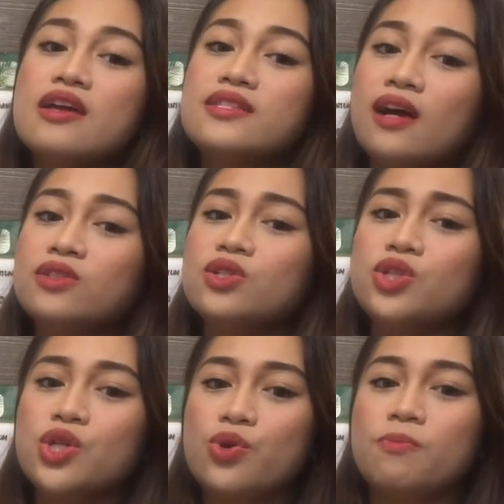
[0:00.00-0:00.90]
Dalton
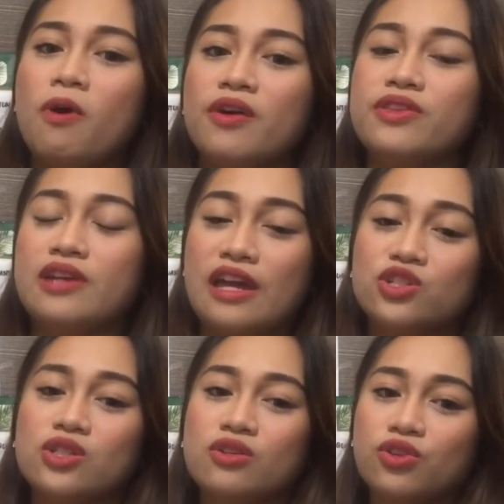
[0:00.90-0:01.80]
drew upon the
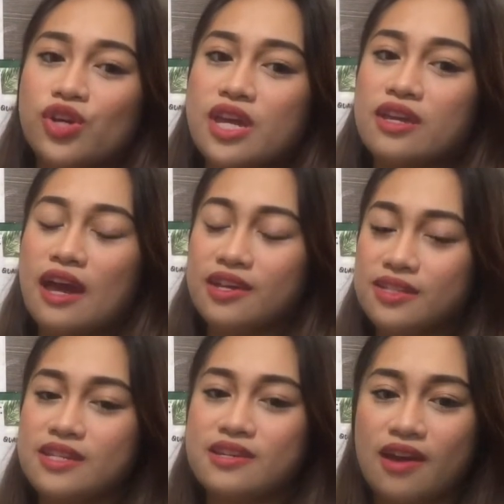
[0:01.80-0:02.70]
ancient Greek
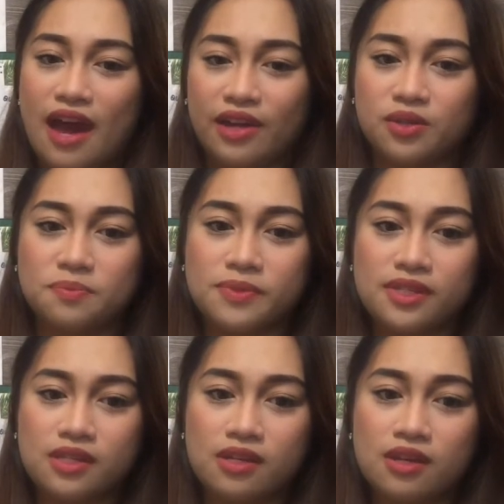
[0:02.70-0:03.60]
idea
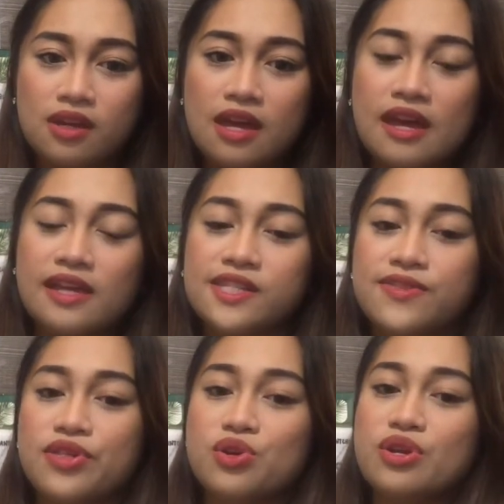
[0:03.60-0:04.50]
atoms. His
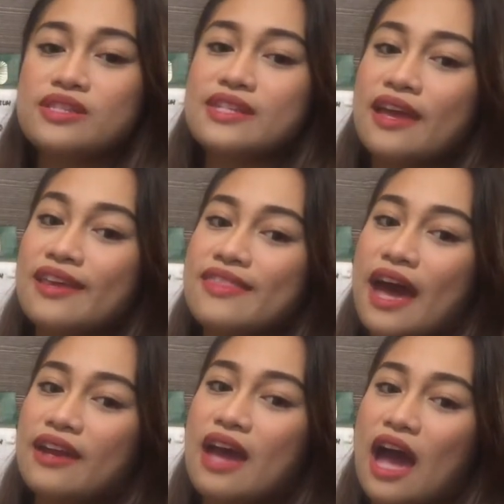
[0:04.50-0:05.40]
theory stated
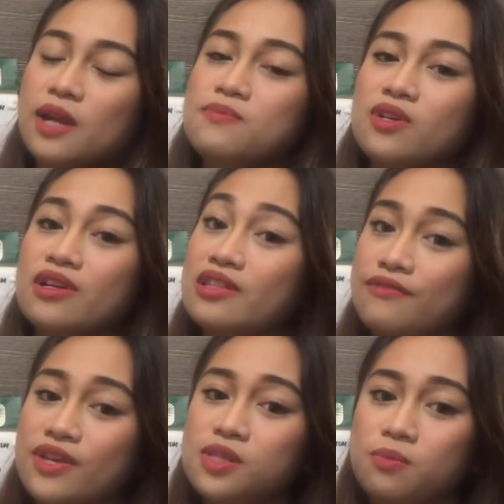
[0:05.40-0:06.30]
that atoms are
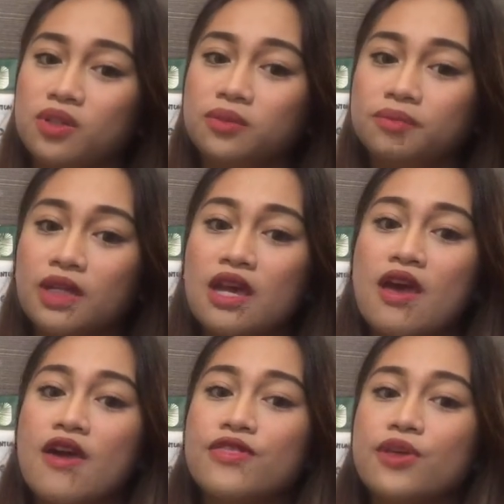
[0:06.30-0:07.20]
indivisible.
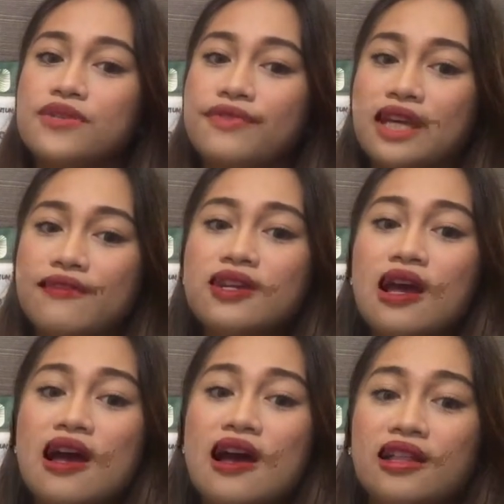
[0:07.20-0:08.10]
Those of a given
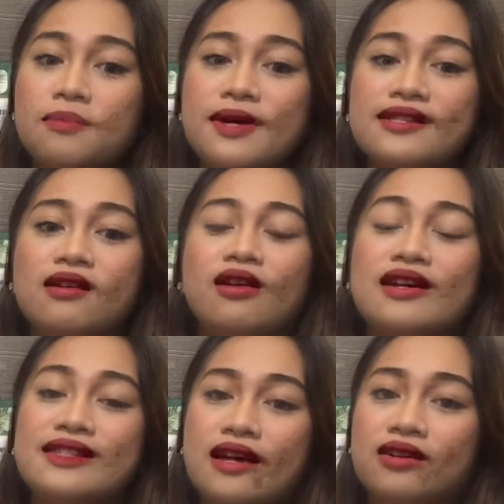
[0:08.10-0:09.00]
element are
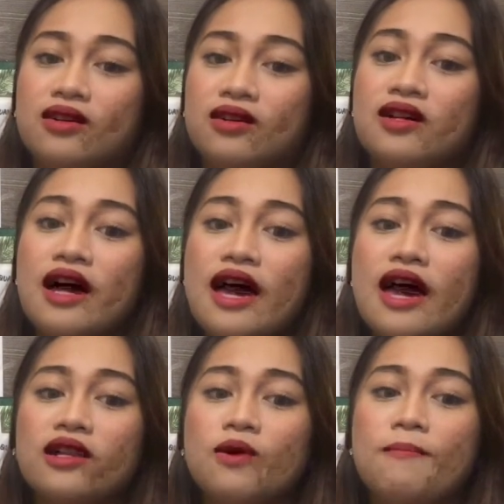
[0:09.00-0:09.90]
identical,
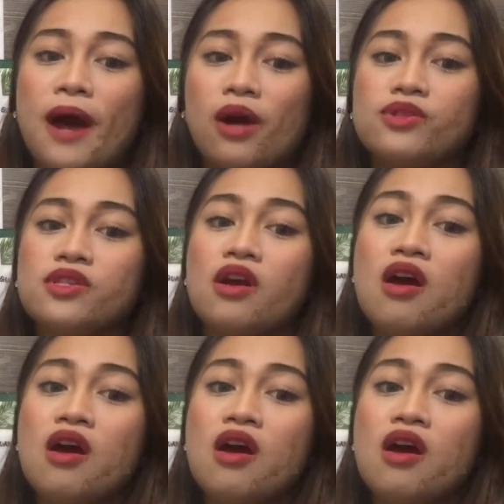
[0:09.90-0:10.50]
and compounds